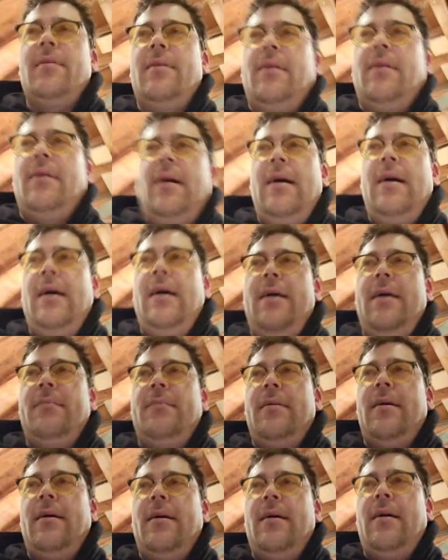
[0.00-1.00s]
Um
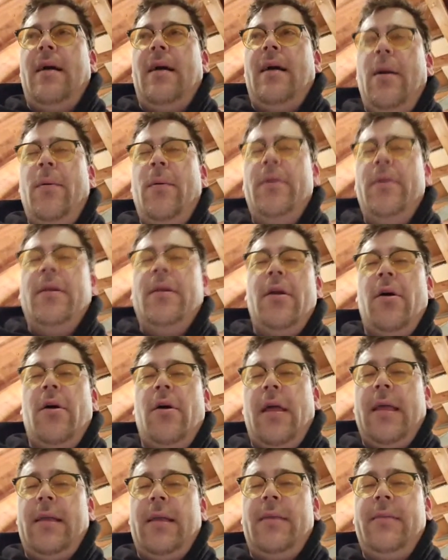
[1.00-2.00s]
I want to know
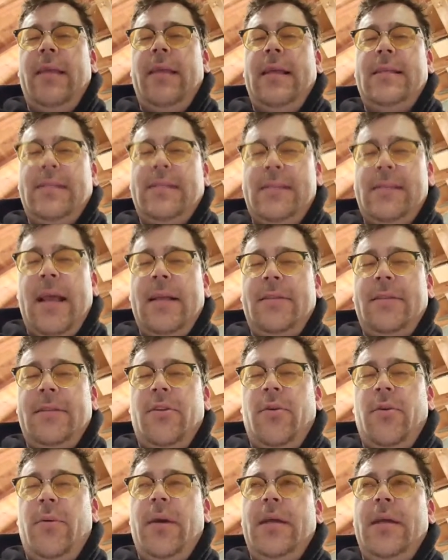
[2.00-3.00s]
like the extent
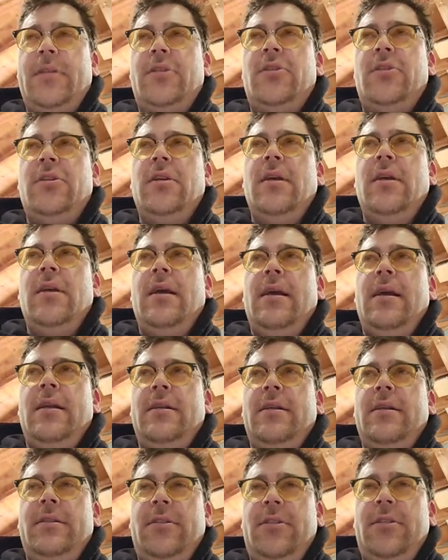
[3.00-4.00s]
to which
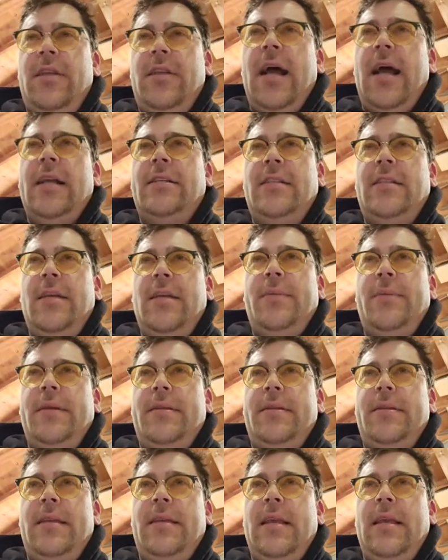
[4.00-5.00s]

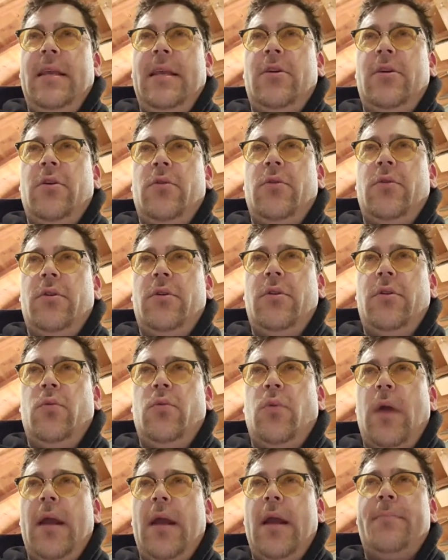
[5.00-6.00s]
ChatGPT could
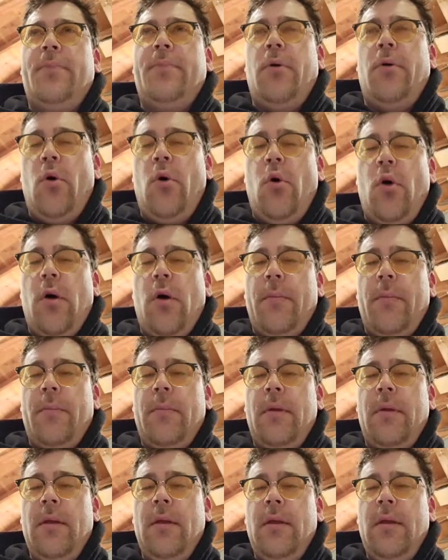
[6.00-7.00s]
write a poem
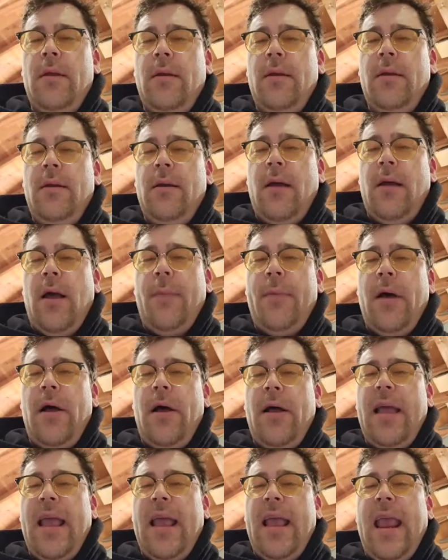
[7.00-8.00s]
about
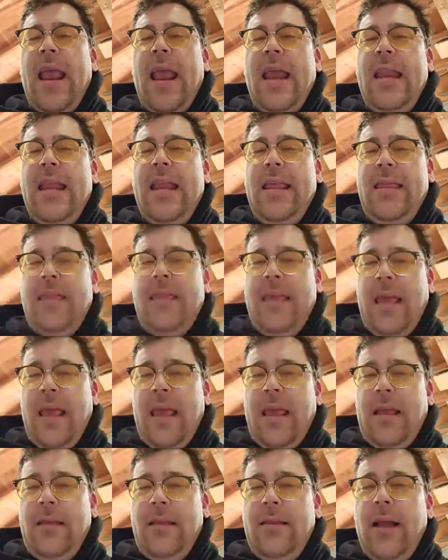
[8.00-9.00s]
anything,
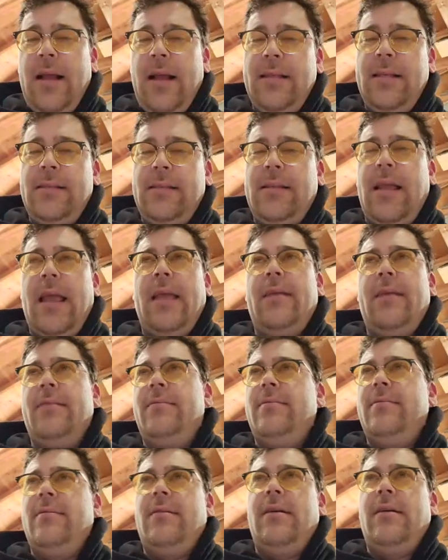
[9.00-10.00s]
not just like
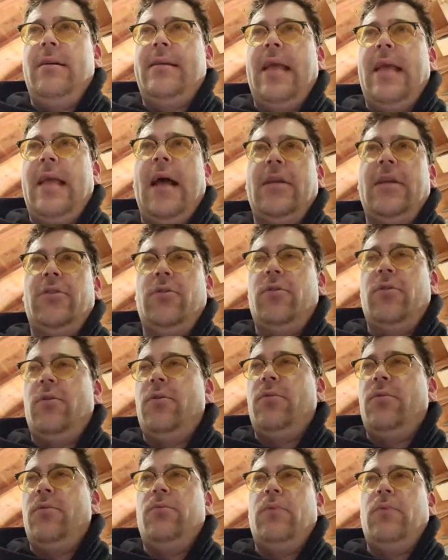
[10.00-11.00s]
a casual,
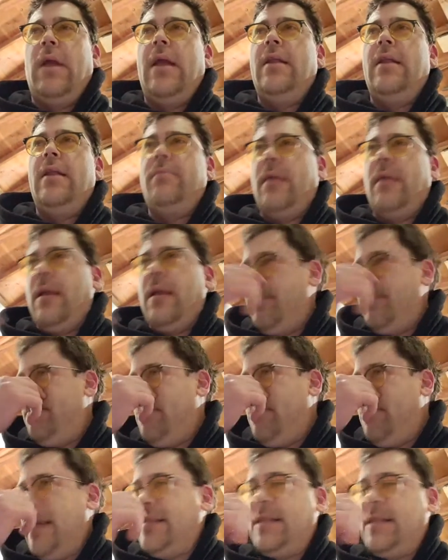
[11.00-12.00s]
random, like
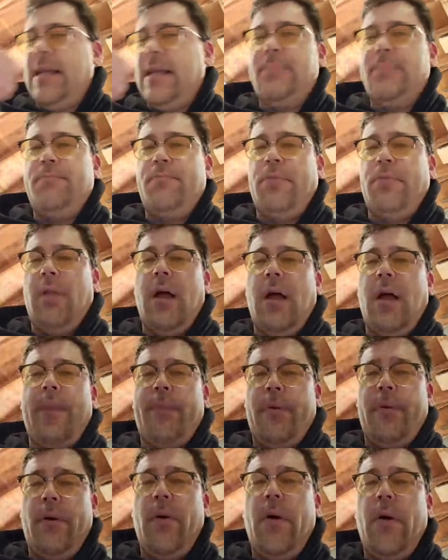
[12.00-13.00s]
basic blah
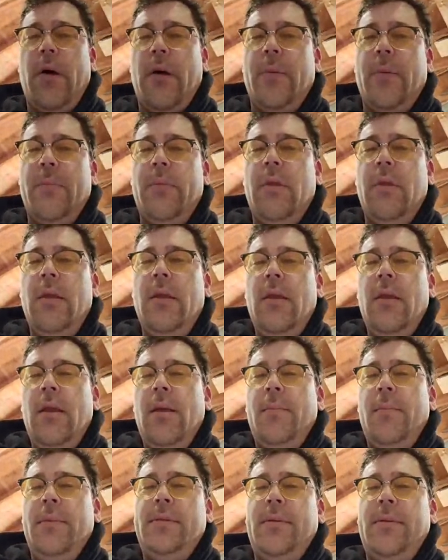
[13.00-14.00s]
poem,
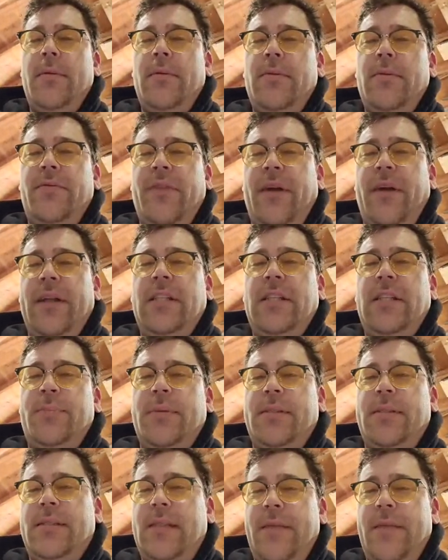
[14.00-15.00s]
but something that's very
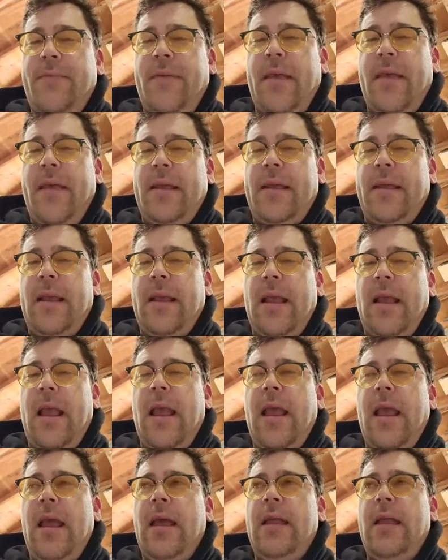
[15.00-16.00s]
specific
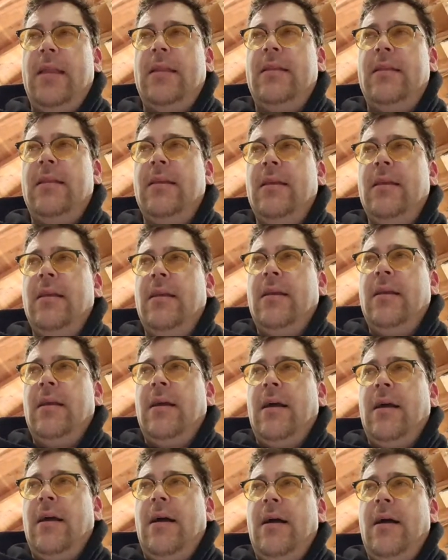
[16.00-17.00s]
and
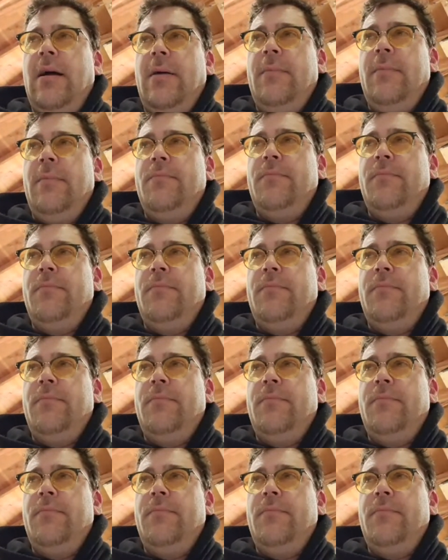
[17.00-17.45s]
and